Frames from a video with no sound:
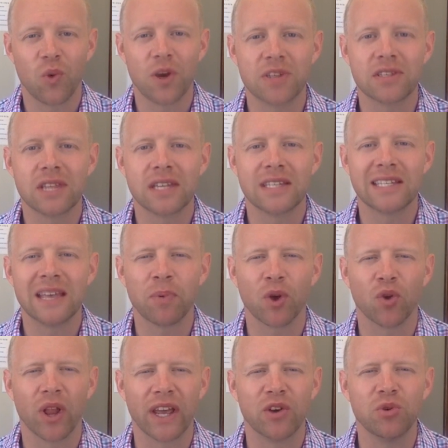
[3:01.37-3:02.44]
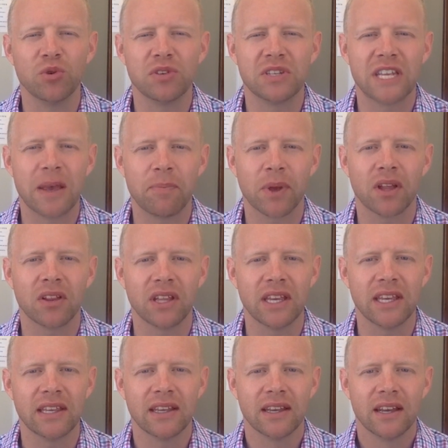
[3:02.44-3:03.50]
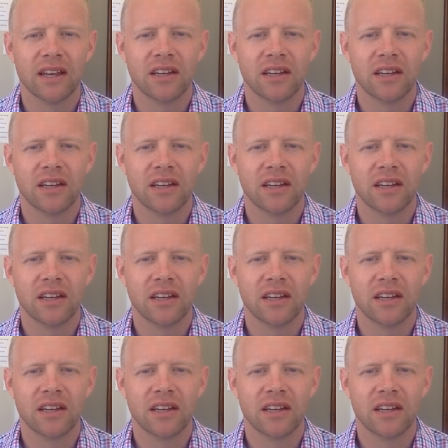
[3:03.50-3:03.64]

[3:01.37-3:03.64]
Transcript: is the typical, who typically,